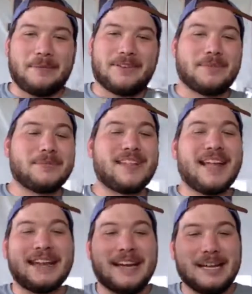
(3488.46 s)
because I'm
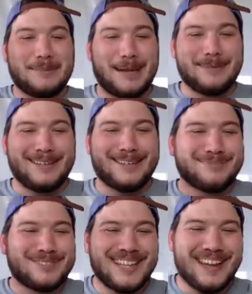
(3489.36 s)
staying hype, baby.
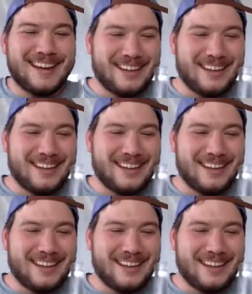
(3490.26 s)
Staying hype.